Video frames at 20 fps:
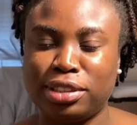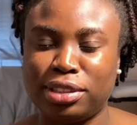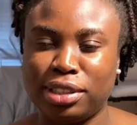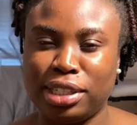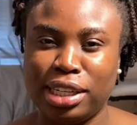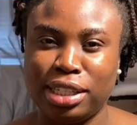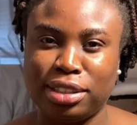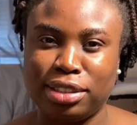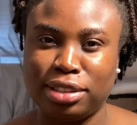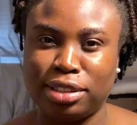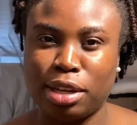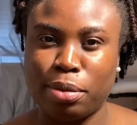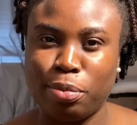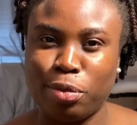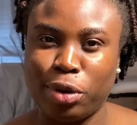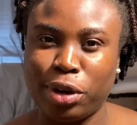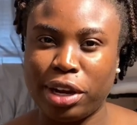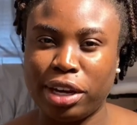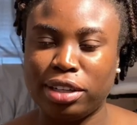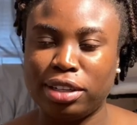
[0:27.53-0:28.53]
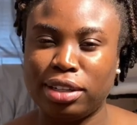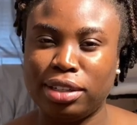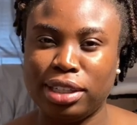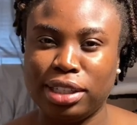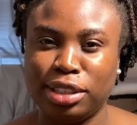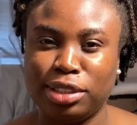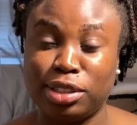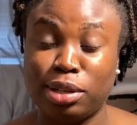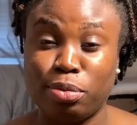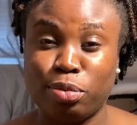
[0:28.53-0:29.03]
it somewhere, the
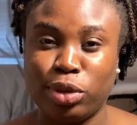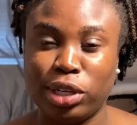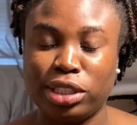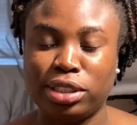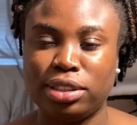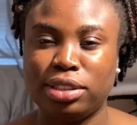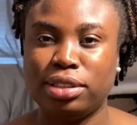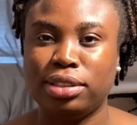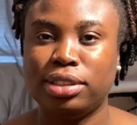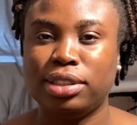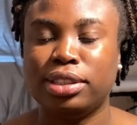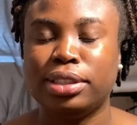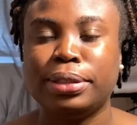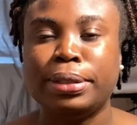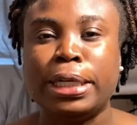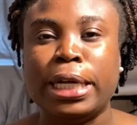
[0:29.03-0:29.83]
link somewhere to